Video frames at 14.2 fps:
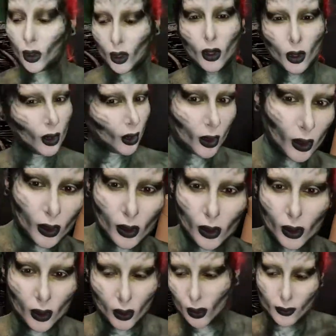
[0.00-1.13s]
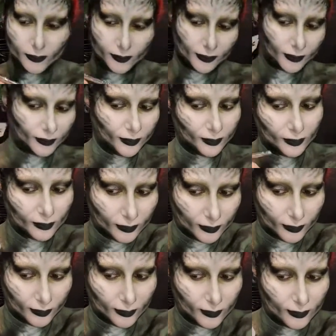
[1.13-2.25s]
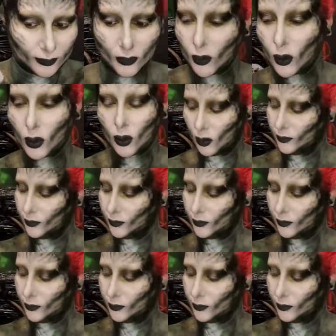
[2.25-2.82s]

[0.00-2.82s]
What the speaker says: kind of patterns. That's because obviously it's to go with the